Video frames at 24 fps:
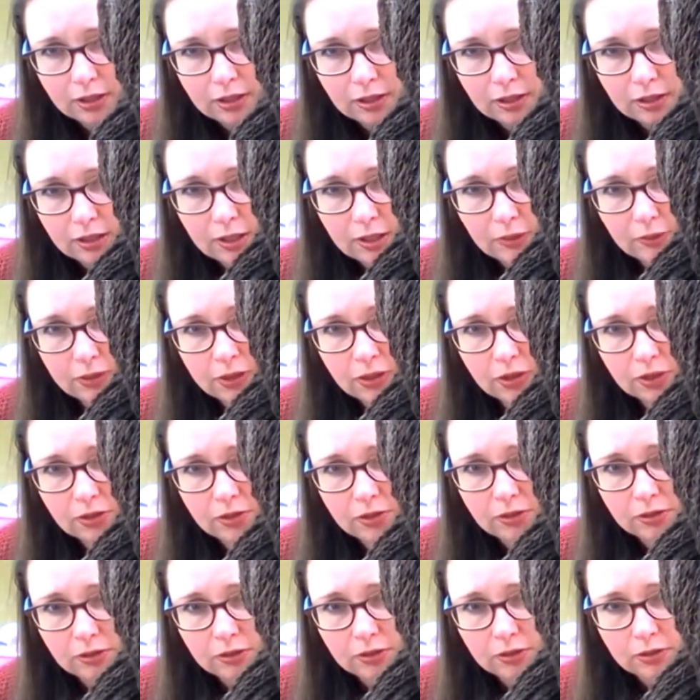There we
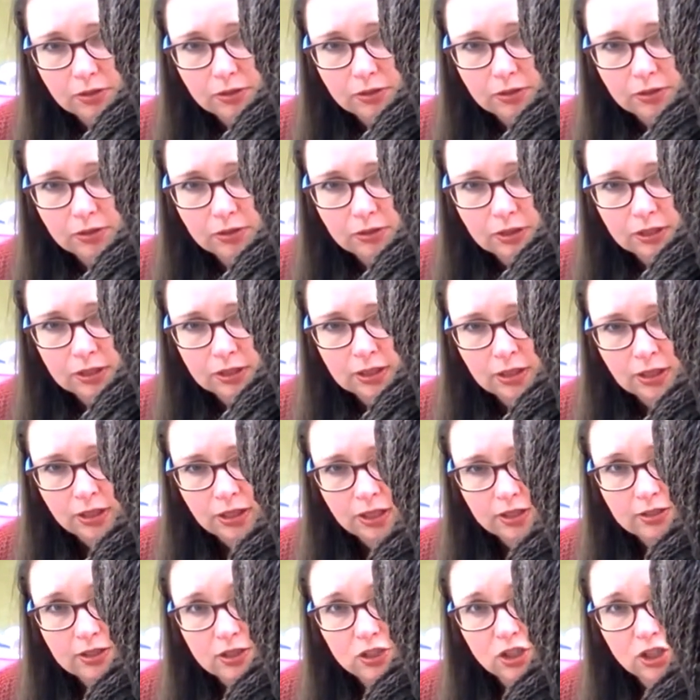go.
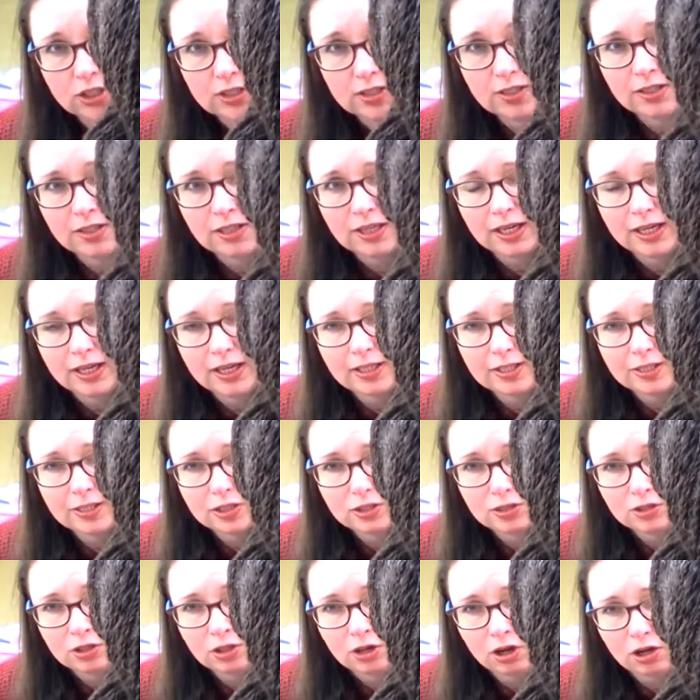As you can see, it's
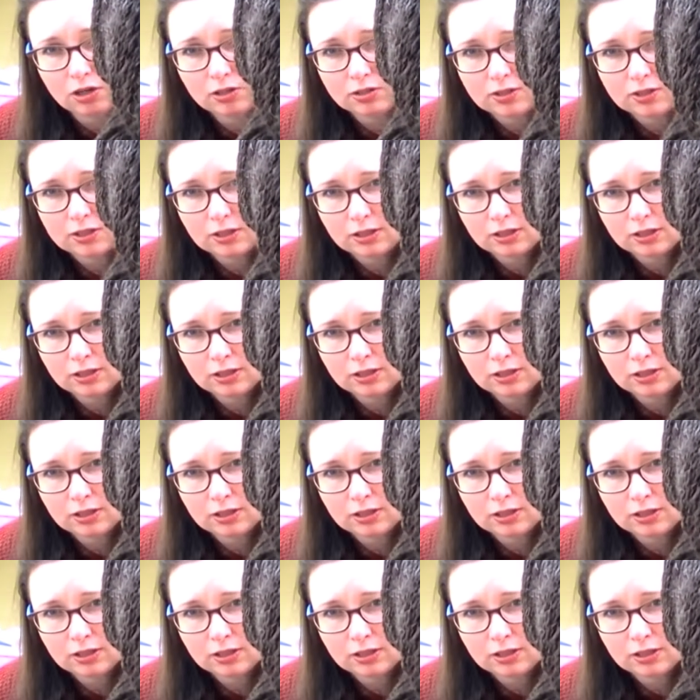not